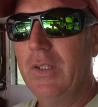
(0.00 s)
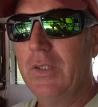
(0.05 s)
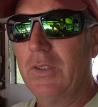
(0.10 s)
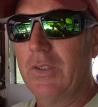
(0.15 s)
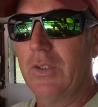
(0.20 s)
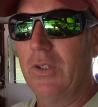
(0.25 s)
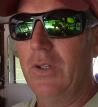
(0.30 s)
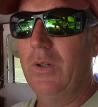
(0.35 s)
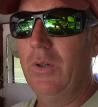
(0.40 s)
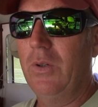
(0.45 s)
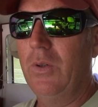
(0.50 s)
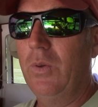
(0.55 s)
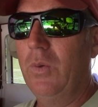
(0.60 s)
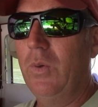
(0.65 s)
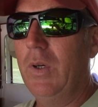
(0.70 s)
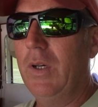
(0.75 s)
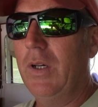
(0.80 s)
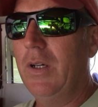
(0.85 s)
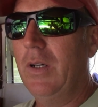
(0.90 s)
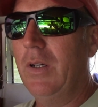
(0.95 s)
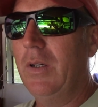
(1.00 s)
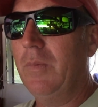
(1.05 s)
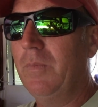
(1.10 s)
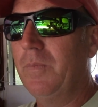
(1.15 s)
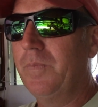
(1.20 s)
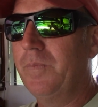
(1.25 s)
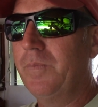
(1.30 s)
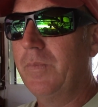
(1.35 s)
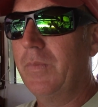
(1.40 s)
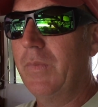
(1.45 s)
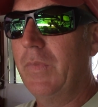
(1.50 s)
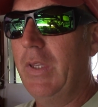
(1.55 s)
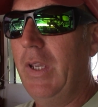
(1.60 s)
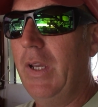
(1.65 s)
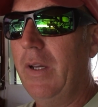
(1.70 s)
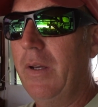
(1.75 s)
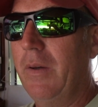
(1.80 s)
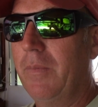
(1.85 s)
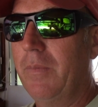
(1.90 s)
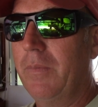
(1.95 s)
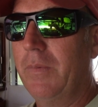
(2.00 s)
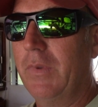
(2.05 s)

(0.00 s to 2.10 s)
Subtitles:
So yeah,